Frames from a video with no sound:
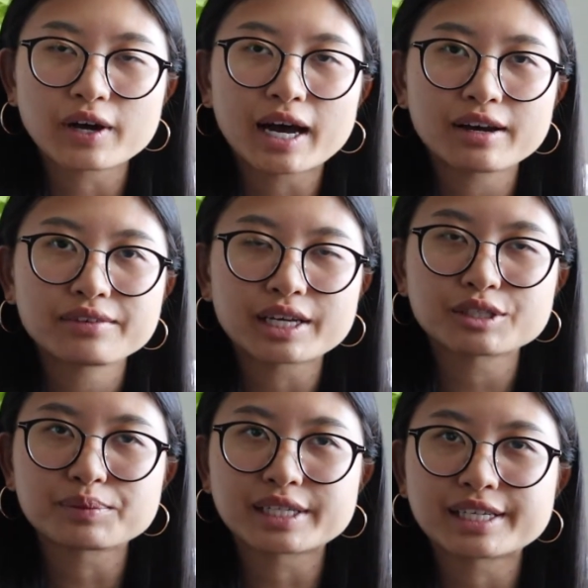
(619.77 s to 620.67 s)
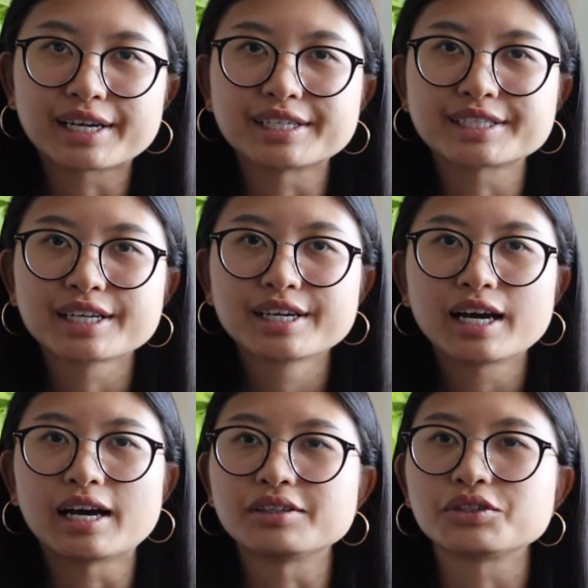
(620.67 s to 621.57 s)
have as many as
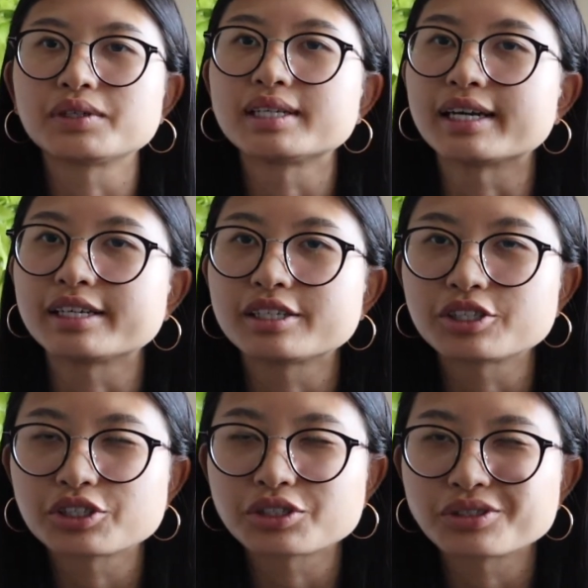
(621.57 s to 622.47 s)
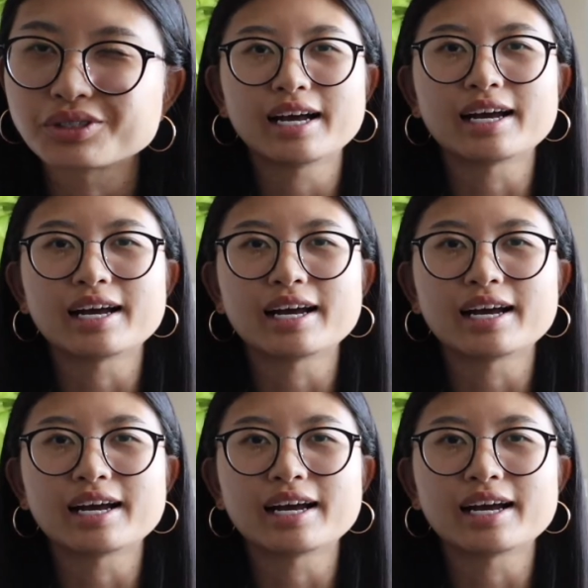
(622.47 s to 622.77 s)
I do in Nike shoes.